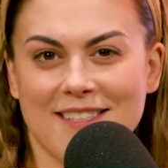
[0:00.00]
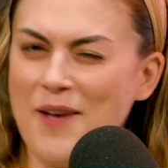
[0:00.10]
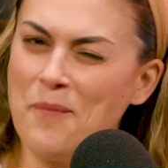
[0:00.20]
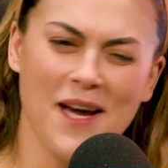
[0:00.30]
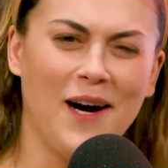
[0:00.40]

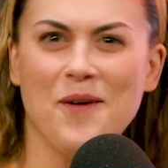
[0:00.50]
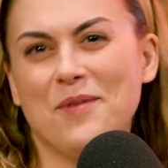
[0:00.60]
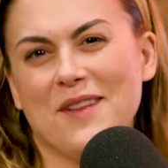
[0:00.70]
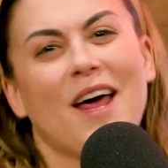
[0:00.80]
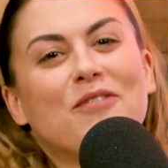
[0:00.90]
Hit me up.
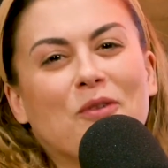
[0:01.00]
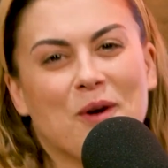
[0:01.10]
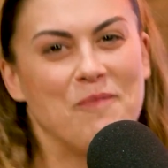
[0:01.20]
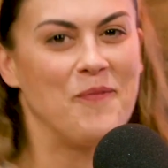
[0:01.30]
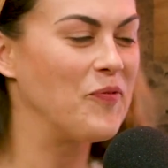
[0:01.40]

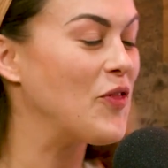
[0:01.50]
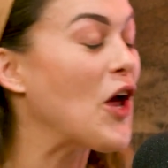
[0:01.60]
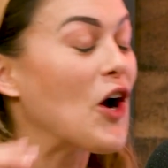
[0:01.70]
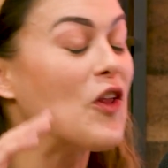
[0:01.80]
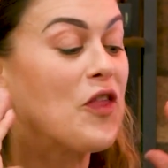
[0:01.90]

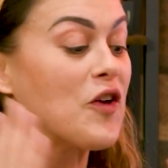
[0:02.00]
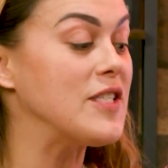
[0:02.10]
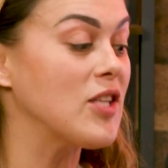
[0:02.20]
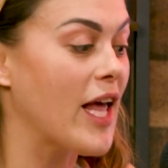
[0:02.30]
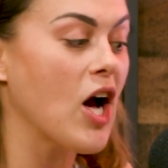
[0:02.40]
Lifeform. they're
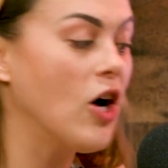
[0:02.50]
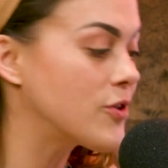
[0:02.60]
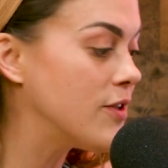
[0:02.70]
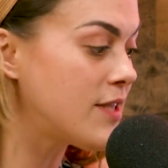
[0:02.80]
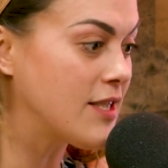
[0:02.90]
these like
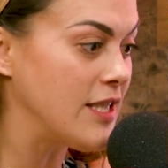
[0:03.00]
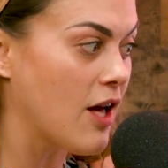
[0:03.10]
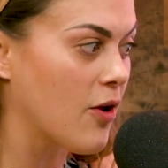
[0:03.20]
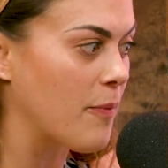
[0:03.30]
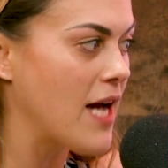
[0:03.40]

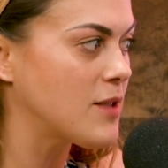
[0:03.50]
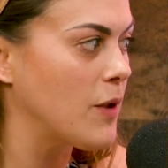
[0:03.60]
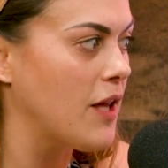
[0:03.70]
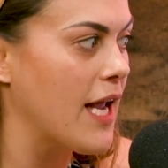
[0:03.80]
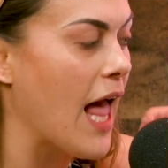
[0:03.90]
$160 mats,
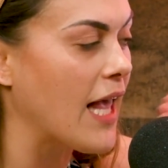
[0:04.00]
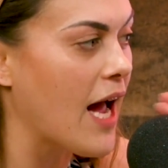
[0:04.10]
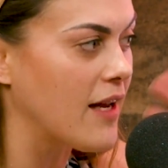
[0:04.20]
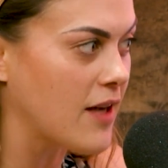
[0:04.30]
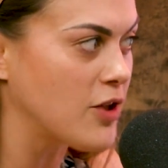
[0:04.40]
but like
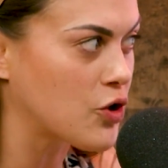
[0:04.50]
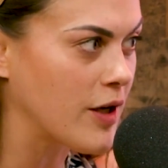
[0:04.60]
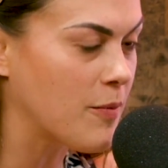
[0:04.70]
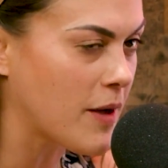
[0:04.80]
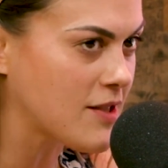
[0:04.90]
I
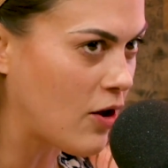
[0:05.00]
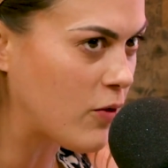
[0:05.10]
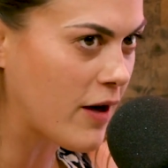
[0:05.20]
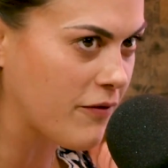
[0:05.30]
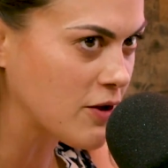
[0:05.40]
treated myself
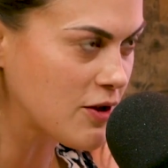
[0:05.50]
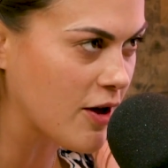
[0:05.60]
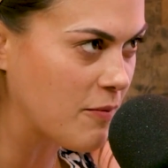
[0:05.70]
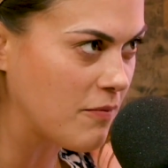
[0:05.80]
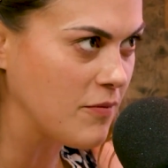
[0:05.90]
when I first started
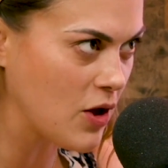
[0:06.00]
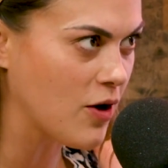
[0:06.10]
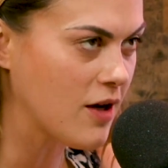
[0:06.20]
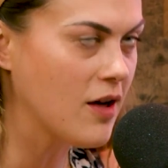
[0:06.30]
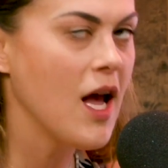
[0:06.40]

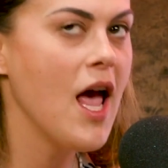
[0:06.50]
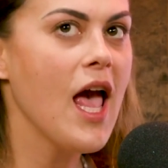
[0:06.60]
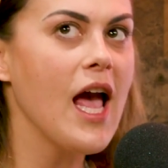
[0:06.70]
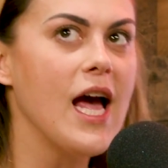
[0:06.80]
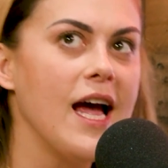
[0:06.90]
yoga,
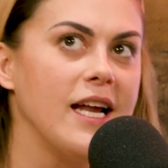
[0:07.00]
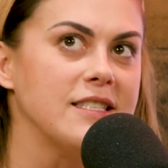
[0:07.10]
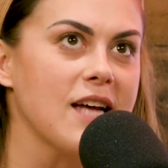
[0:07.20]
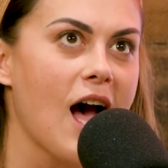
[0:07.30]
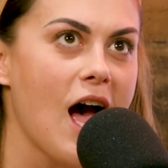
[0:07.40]

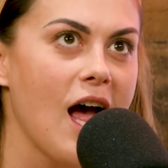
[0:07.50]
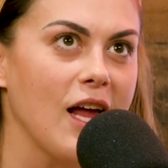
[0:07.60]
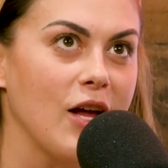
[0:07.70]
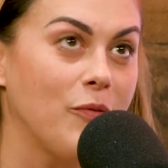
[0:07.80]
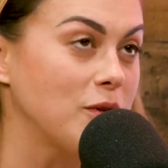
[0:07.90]
and
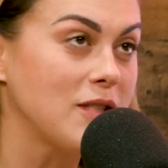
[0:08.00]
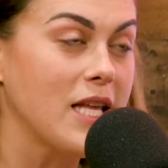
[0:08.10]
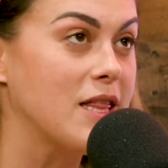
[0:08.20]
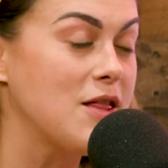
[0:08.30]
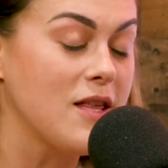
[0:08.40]
it was
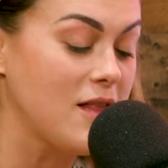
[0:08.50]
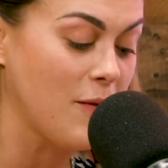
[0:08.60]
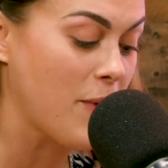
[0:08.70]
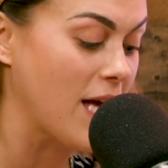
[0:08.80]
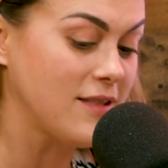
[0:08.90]
like the
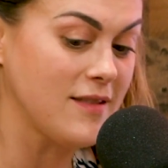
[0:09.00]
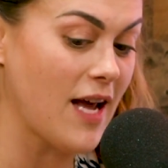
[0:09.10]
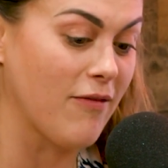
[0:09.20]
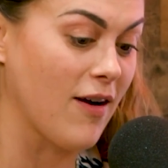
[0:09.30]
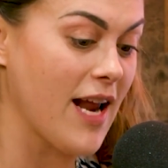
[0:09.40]
best
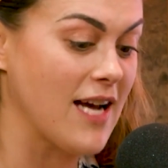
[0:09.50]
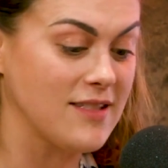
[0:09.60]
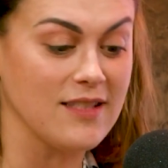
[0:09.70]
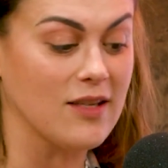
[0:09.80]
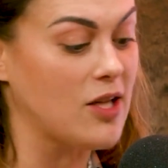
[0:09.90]
ever. It has
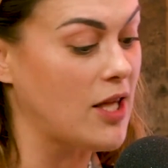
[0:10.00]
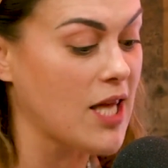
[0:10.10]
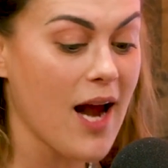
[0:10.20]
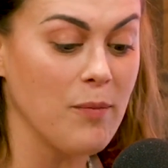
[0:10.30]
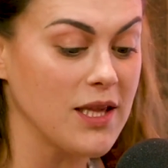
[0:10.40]
these little
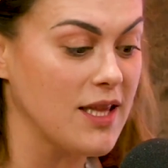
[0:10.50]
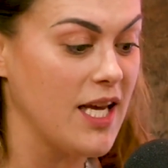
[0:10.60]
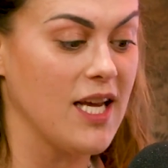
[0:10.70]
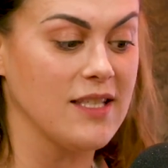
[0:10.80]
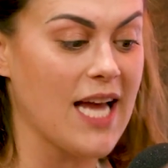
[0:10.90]
alignment
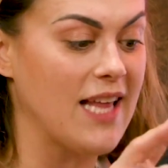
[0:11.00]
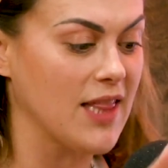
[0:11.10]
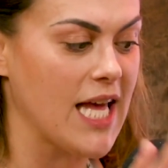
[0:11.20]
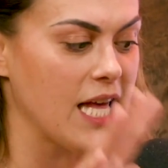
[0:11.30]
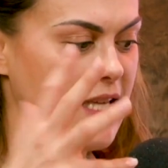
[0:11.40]
things, and
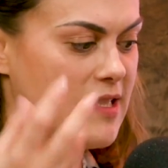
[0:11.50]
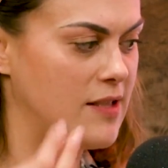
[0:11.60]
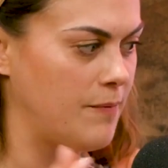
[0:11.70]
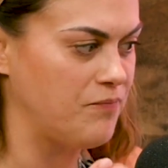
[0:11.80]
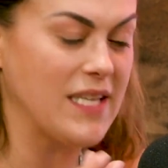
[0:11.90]
like
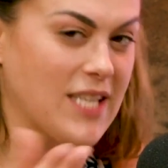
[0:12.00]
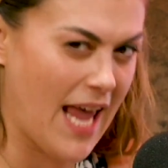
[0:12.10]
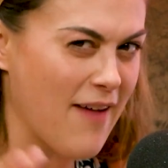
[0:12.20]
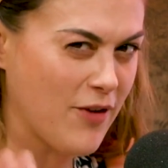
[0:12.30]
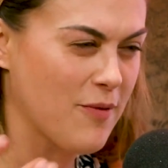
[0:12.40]
it's a
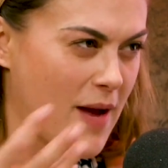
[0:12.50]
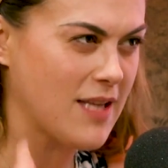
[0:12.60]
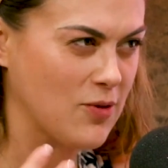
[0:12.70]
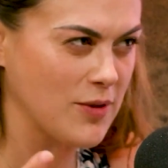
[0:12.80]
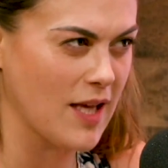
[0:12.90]
heavier mat,
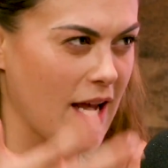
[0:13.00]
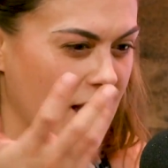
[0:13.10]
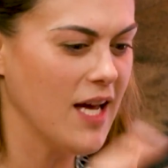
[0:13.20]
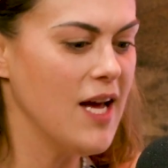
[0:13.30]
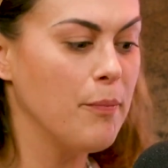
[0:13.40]
so it's like,
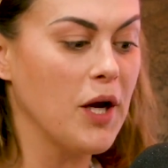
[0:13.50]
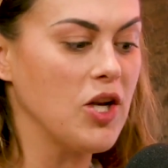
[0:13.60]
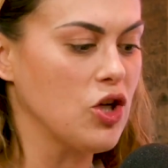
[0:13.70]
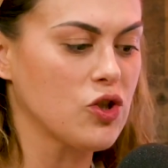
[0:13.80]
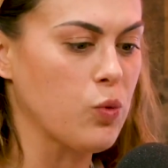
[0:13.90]
but
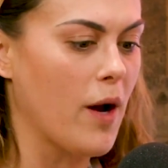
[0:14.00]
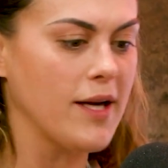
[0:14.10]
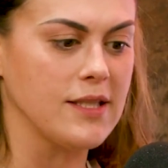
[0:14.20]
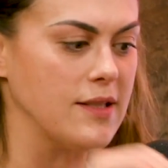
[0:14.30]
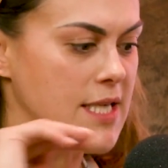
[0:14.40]
your
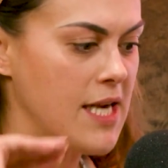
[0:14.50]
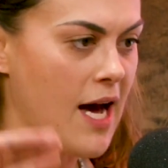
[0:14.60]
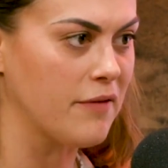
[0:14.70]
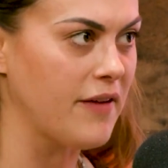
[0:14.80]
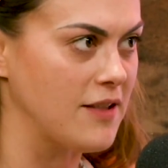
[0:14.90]
sweat does
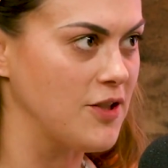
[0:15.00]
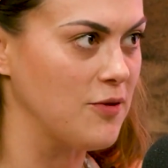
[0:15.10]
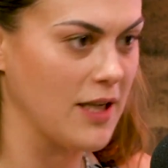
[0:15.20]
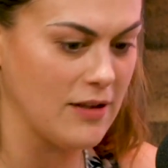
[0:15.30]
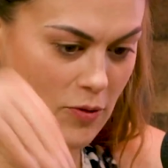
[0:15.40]
not affect you.
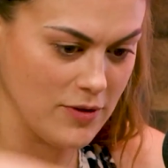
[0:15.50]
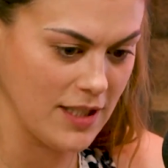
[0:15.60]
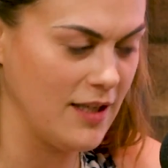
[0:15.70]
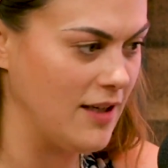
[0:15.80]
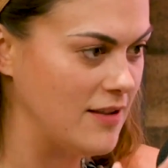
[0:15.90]
It goes
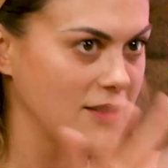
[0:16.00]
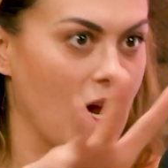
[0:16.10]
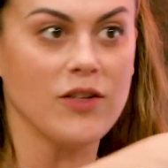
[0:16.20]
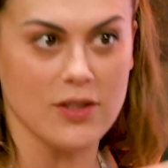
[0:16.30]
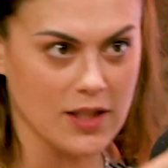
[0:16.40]
in and it's
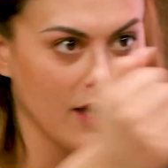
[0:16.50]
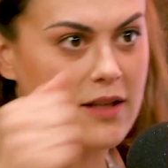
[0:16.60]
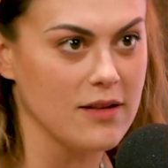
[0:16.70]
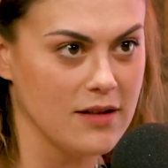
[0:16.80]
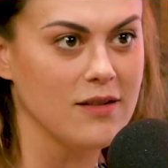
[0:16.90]
done, just like
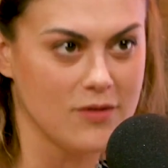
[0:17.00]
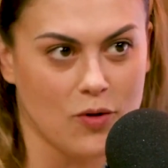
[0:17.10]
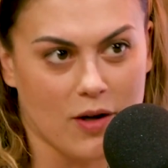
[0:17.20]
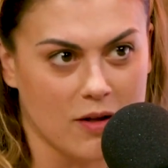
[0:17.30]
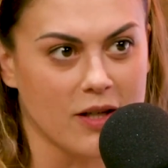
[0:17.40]

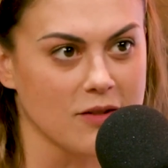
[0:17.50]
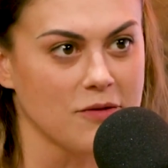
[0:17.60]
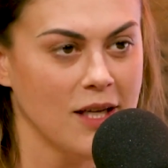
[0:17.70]
Core Collective.